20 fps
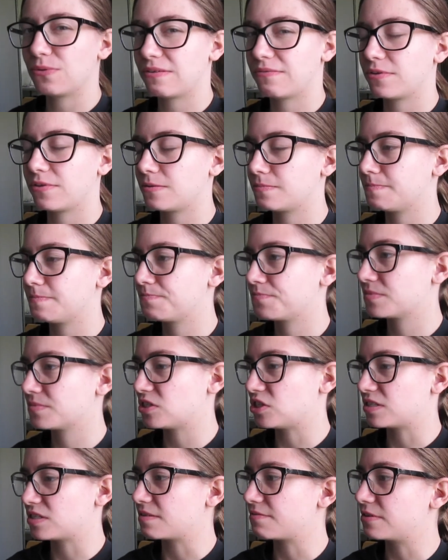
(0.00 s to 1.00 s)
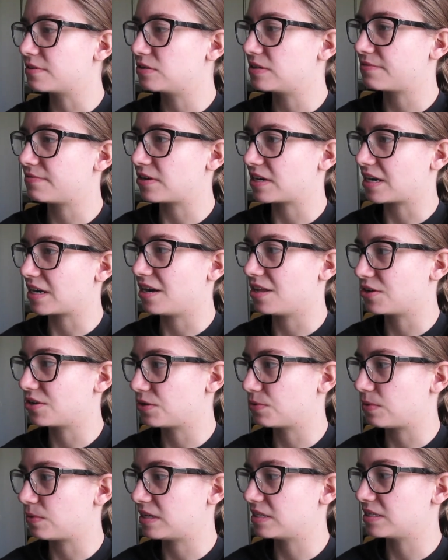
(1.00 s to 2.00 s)
of them, just a few different
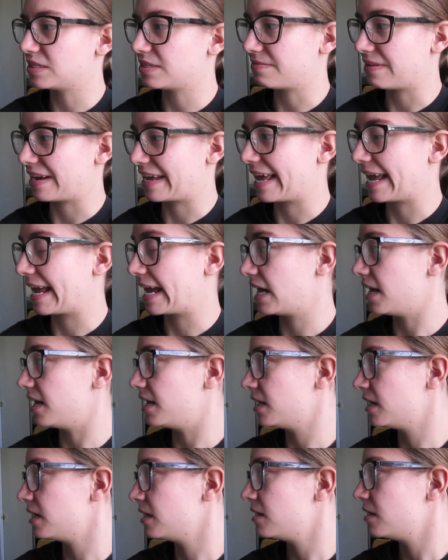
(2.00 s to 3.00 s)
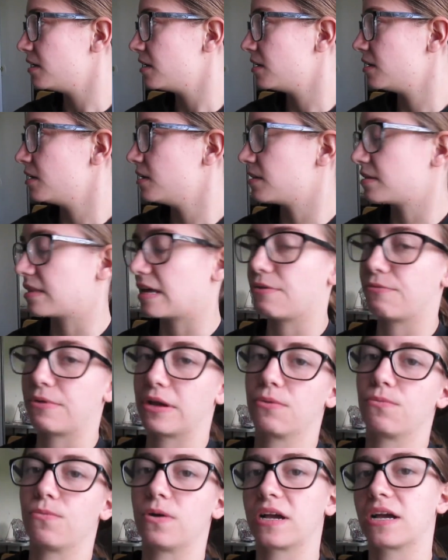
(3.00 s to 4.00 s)
colored ones if I can. That
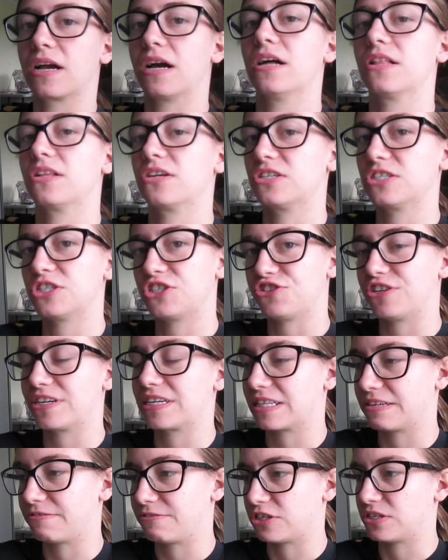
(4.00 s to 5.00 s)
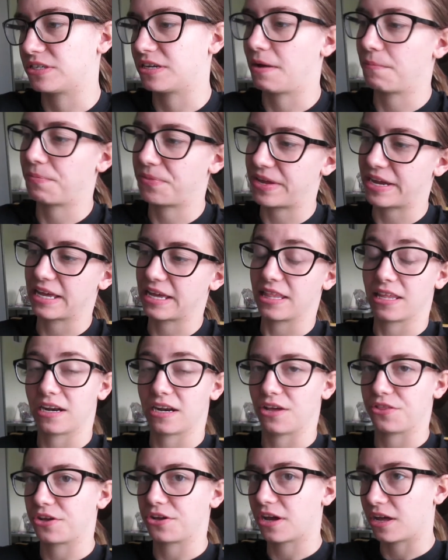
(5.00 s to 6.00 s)
way one color is strictly for something and
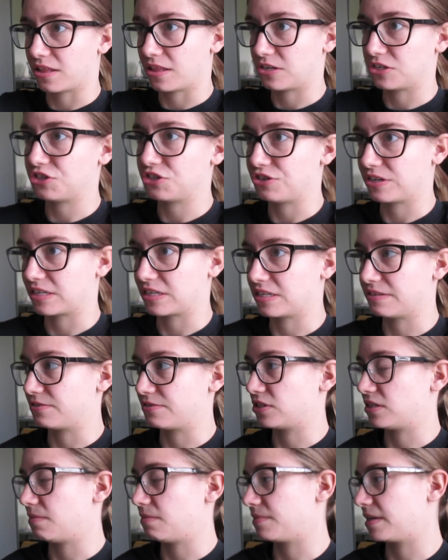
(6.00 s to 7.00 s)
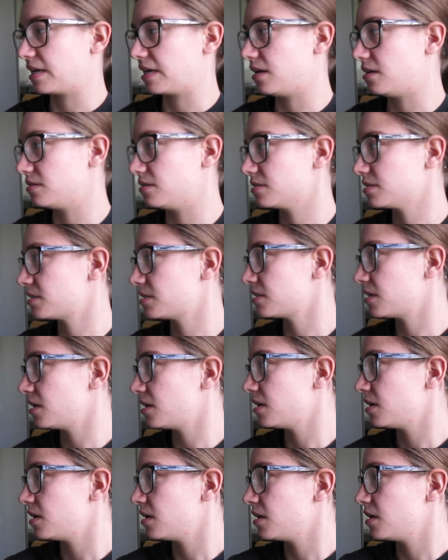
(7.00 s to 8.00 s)
another color is strictly for something else.
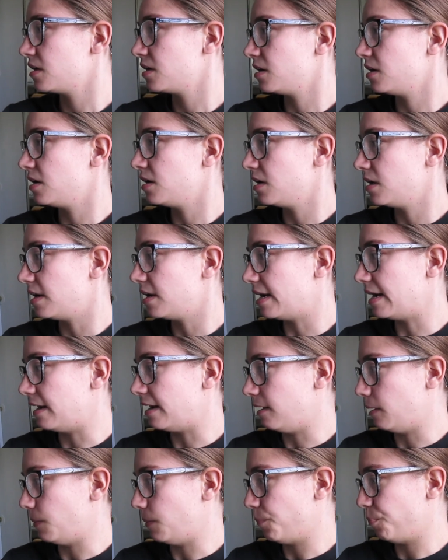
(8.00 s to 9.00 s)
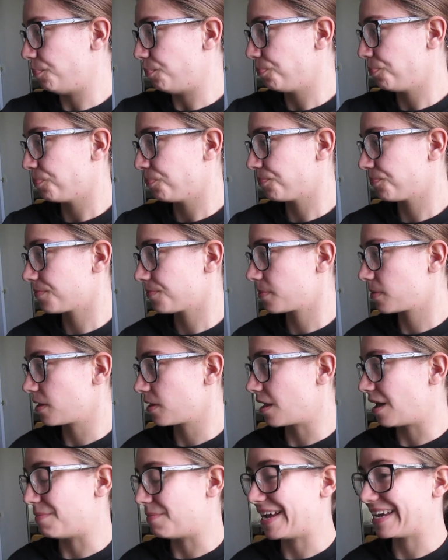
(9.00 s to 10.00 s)
I
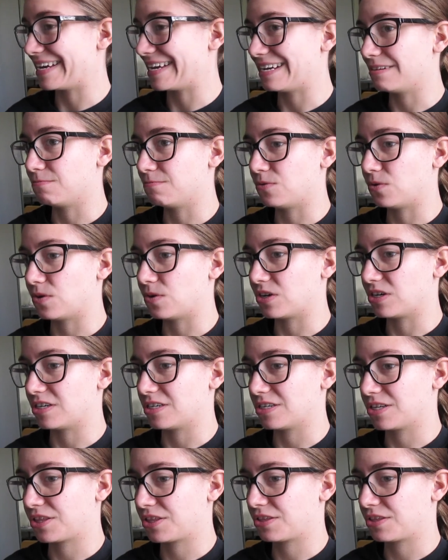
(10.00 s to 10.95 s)
might get more